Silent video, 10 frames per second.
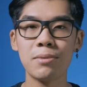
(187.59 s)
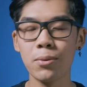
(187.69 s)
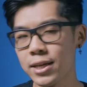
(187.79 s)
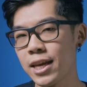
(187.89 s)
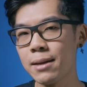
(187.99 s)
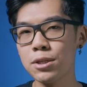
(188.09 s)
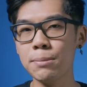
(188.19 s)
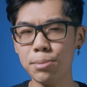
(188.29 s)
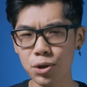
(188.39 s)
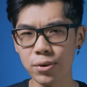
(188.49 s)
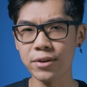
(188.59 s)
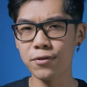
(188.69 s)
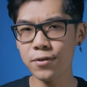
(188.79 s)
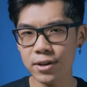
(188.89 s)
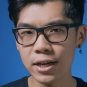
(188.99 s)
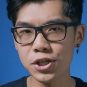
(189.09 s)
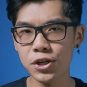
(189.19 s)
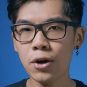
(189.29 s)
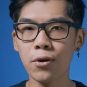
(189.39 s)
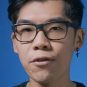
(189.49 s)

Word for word: but when it came to blurring footage